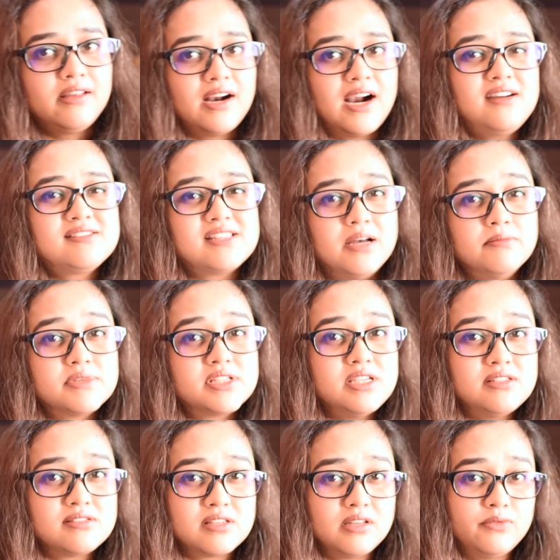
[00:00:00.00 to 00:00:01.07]
There are some
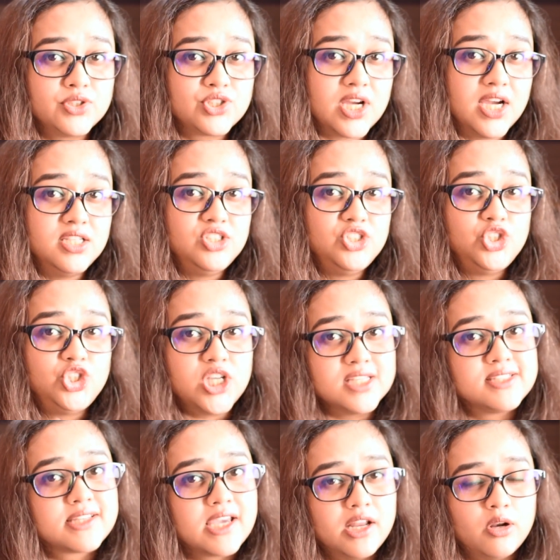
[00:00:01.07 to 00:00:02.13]
scenes in which I
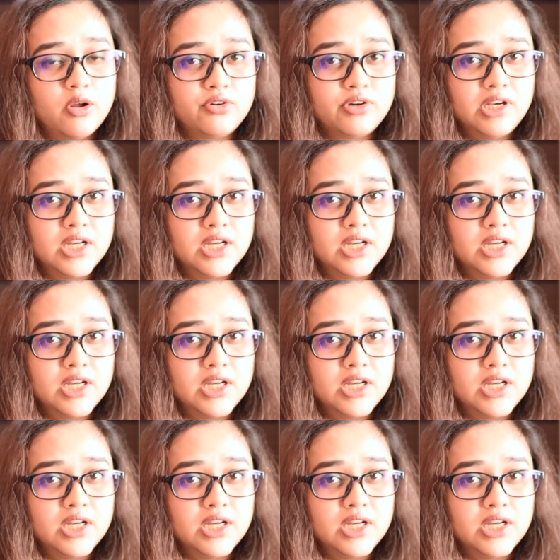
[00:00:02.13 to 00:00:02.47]
just cannot